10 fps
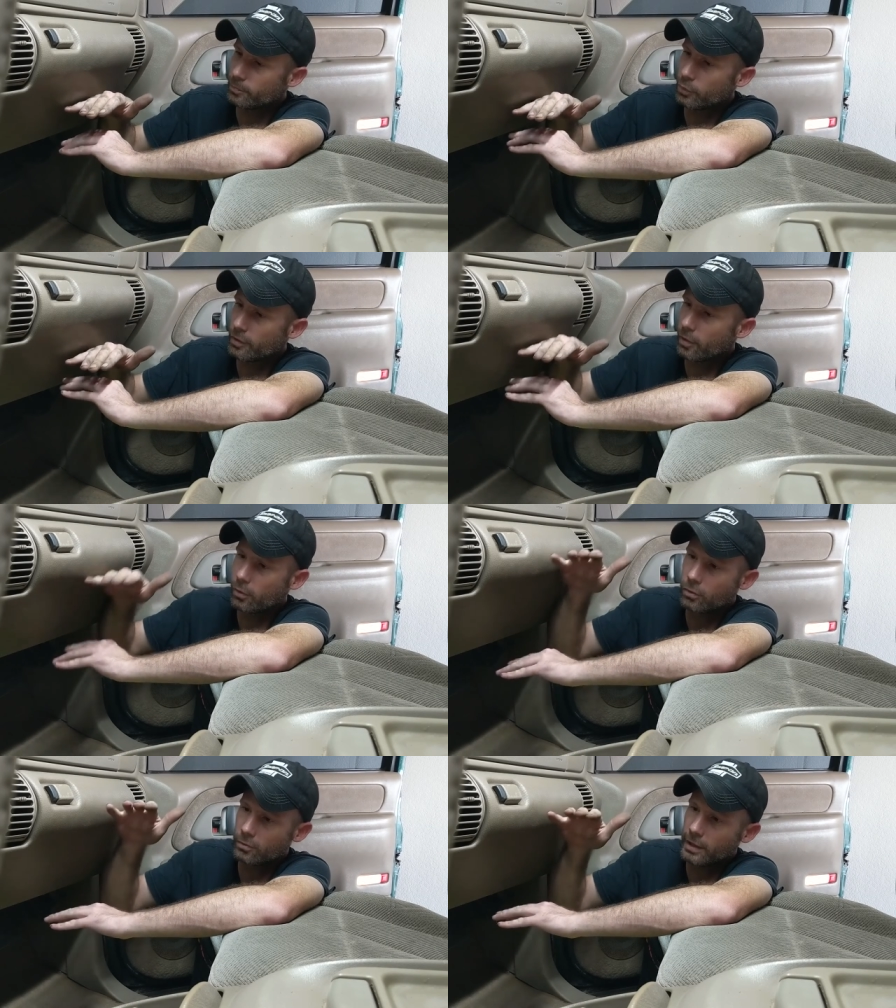pull the
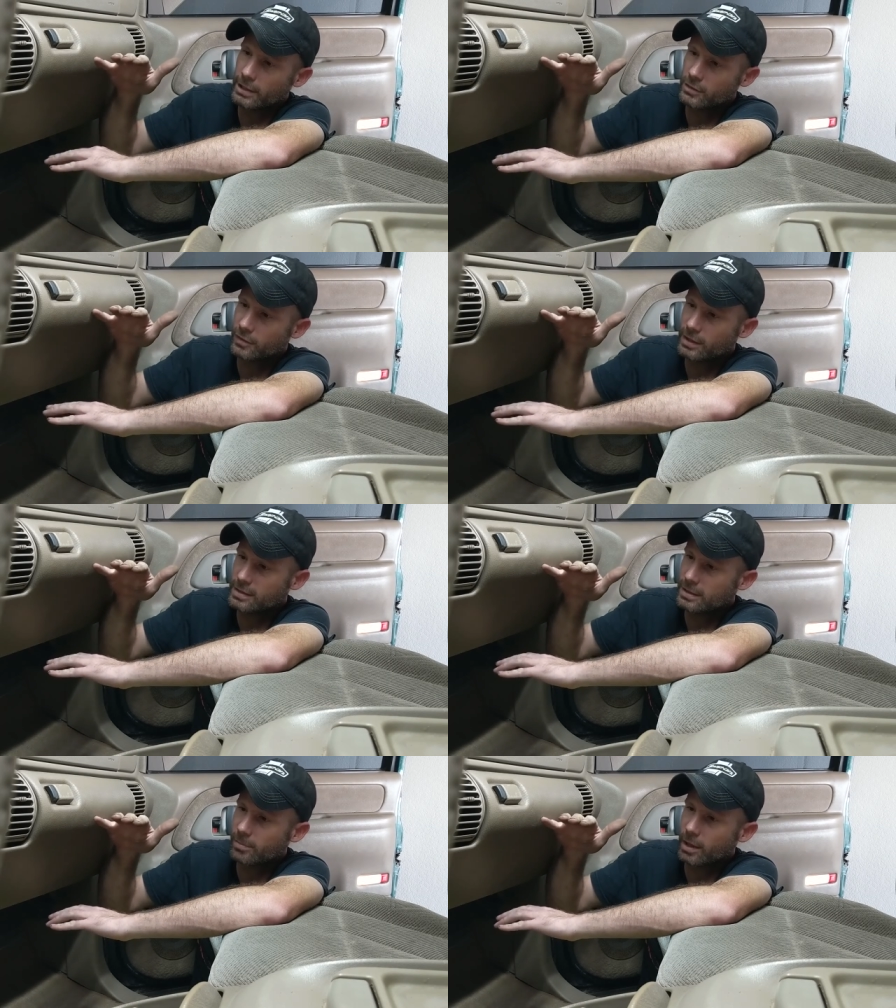whole
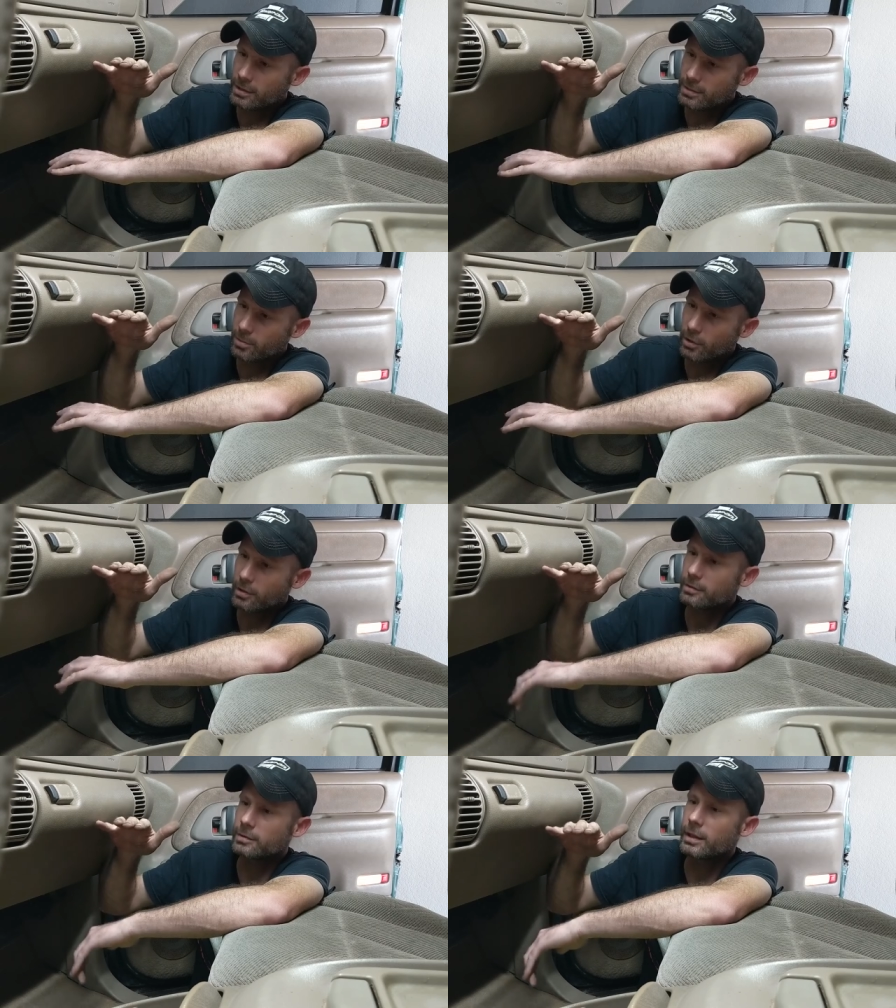HVAC box
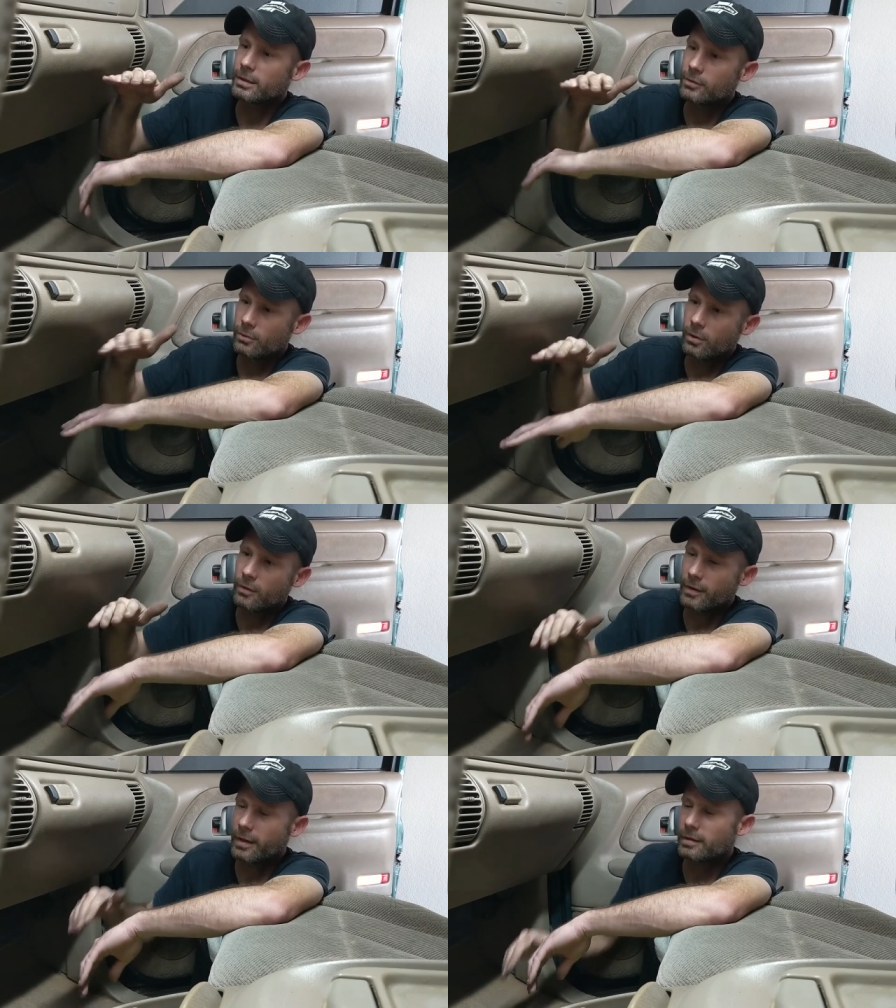apart and do
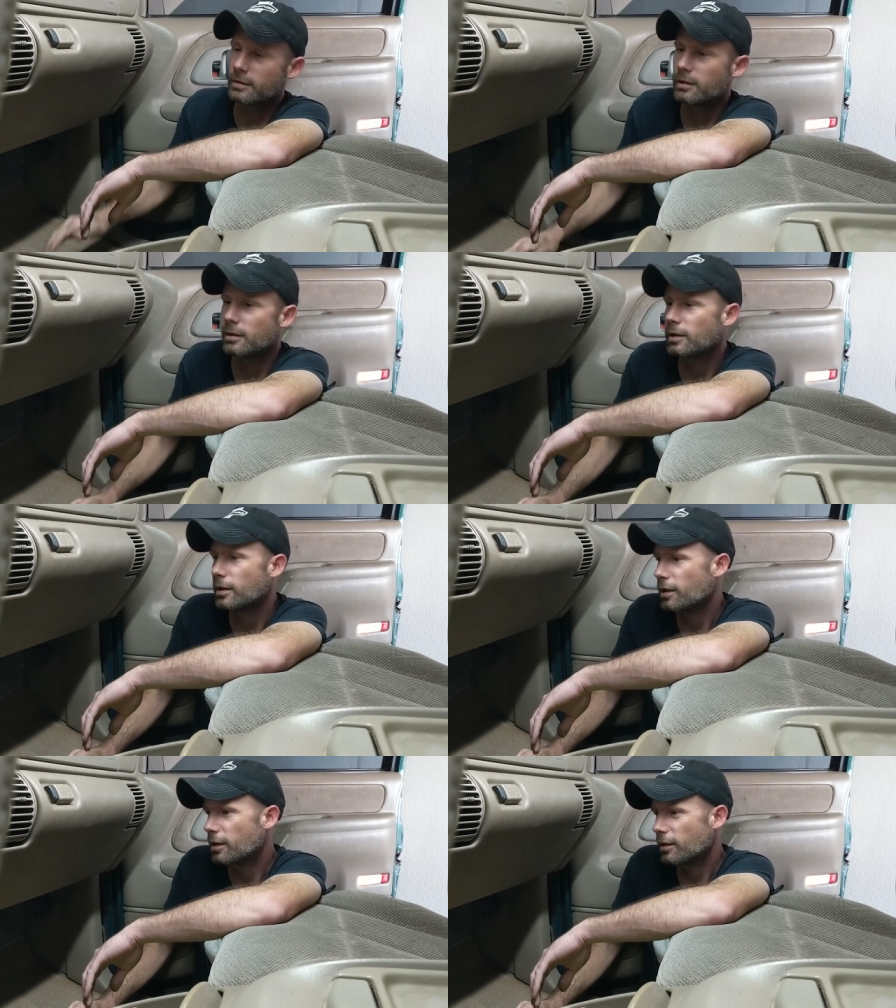all that.
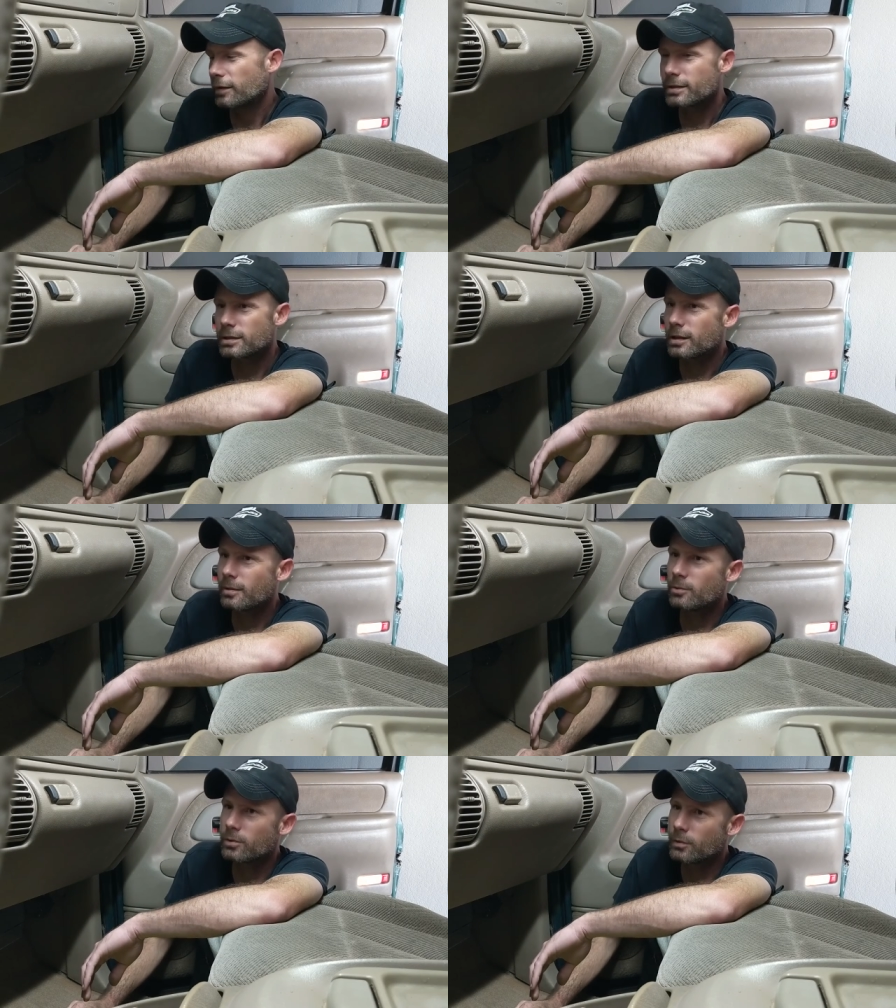Uh, that's a
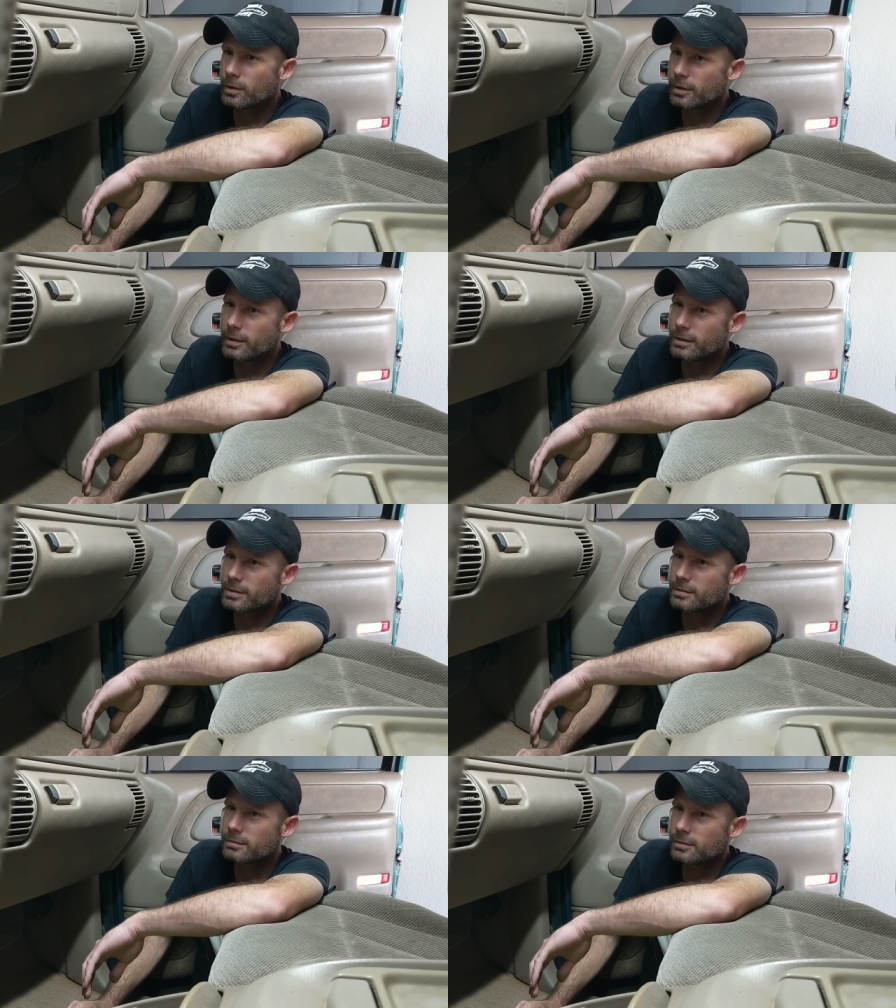lot more work and
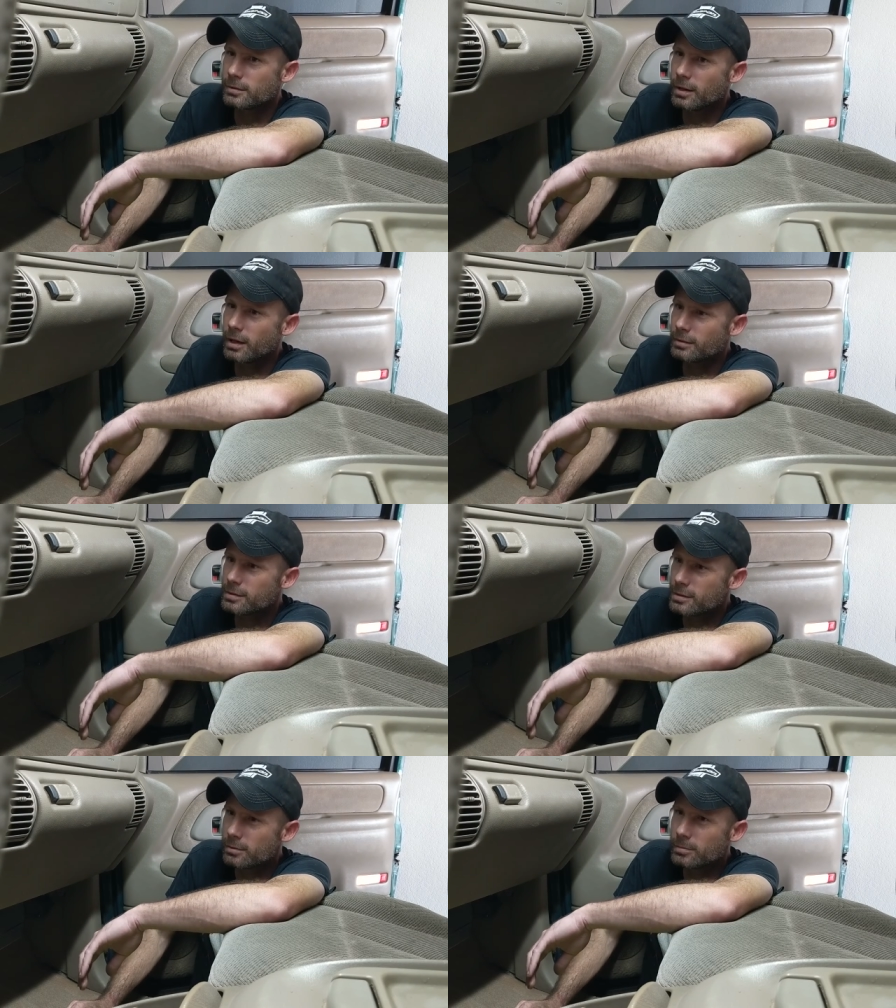it's not
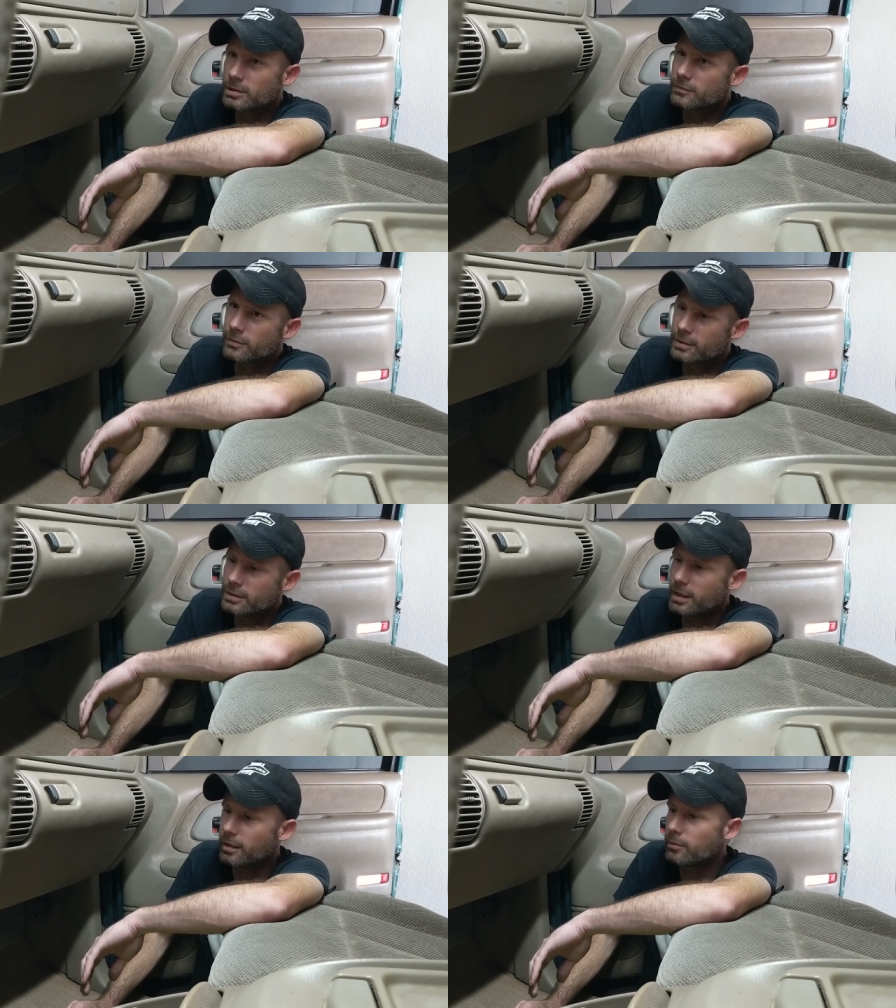so much for
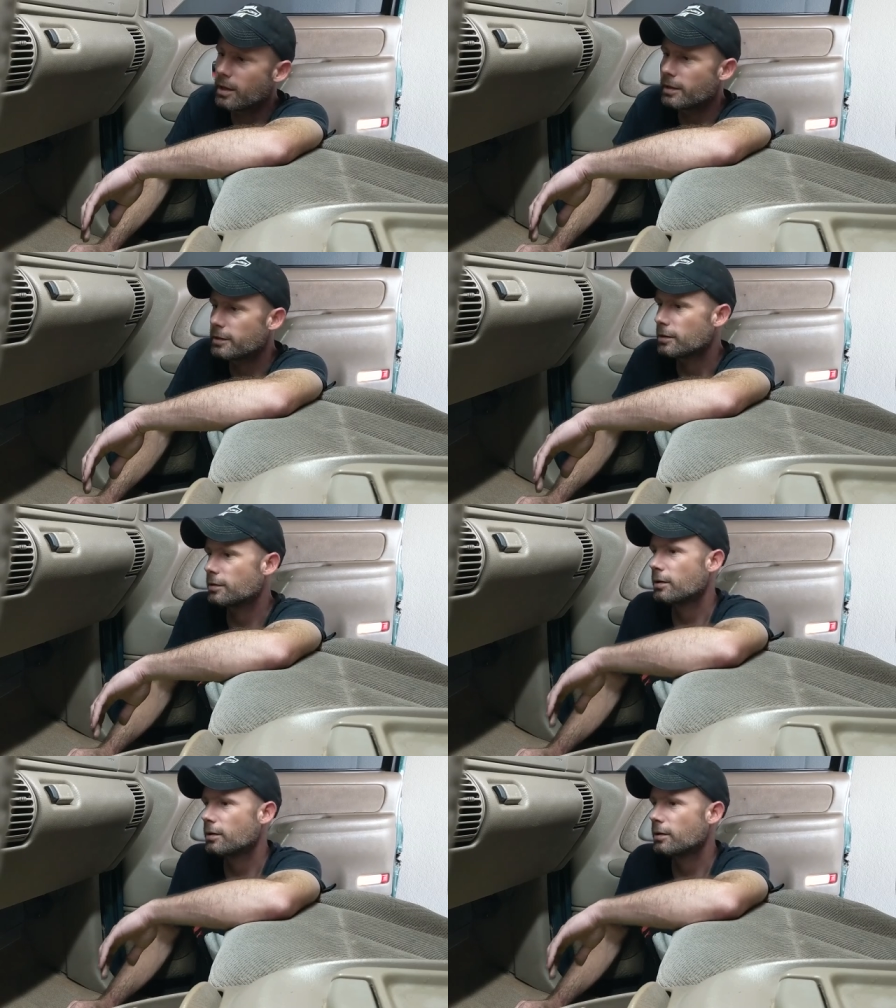the DIYer.